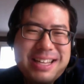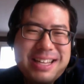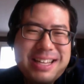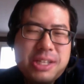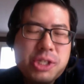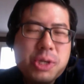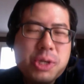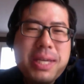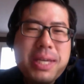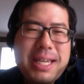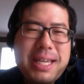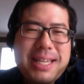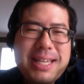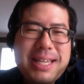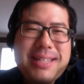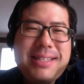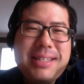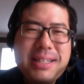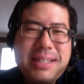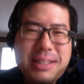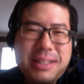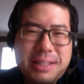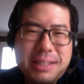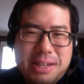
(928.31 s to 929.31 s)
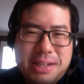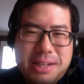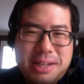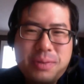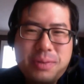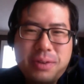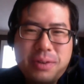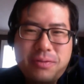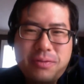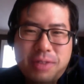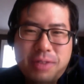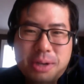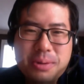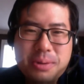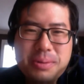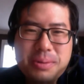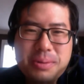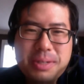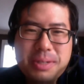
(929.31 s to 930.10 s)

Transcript: And so he did a lit review